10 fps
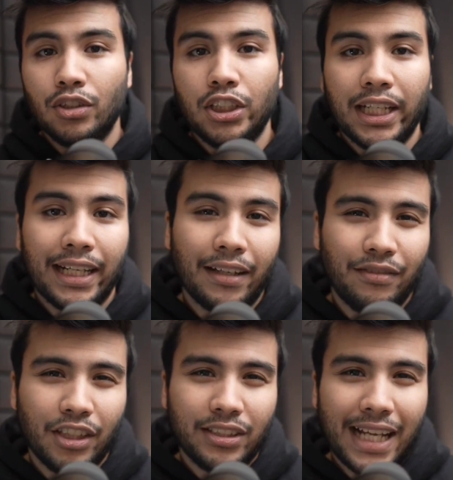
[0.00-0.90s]
to check
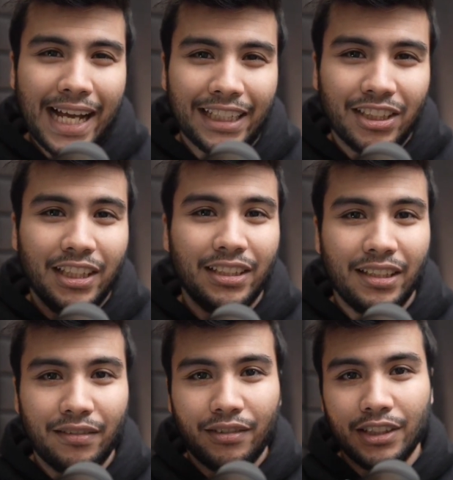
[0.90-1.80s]
if there's actually a
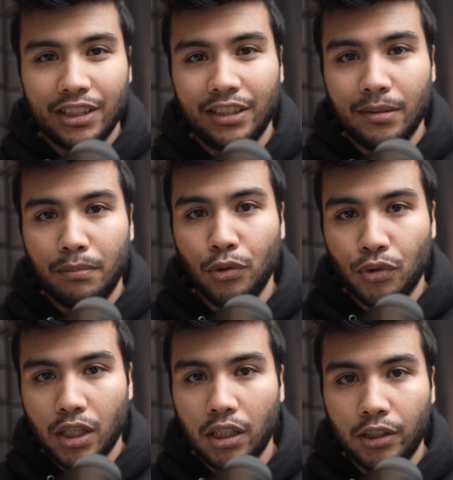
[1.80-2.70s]
difference in the
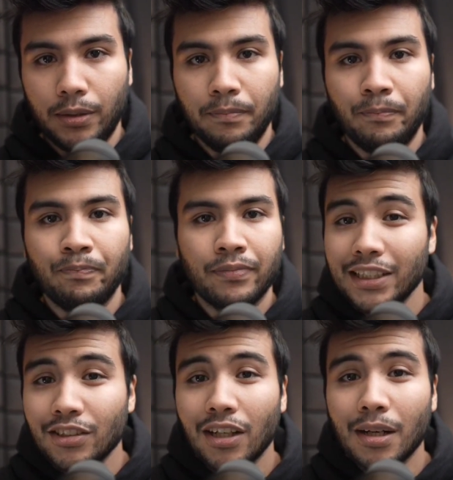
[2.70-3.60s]
blue color. So
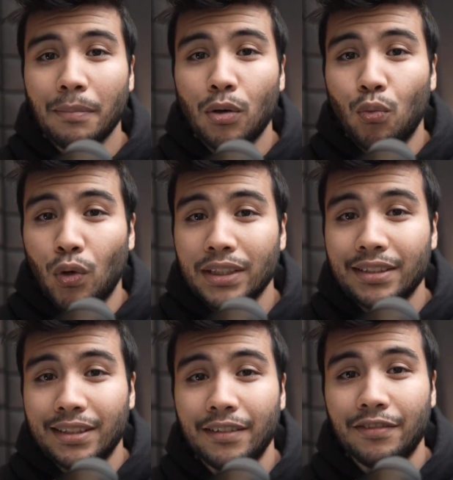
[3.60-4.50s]
let's talk about
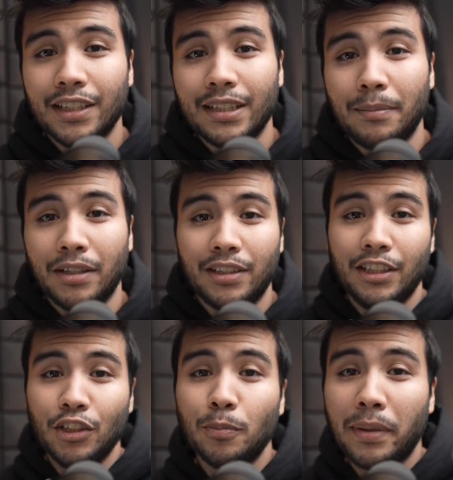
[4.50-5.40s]
what's different about
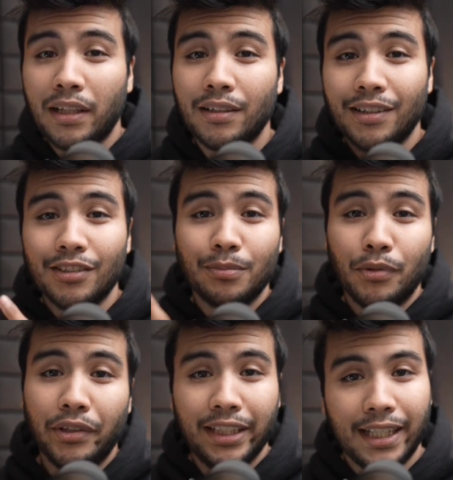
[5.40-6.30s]
the new
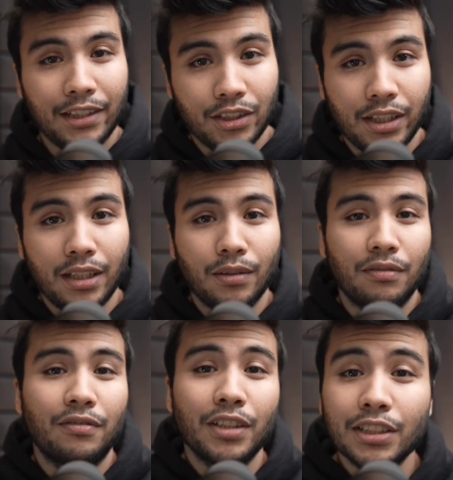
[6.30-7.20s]
Pelagos Marine Nationale.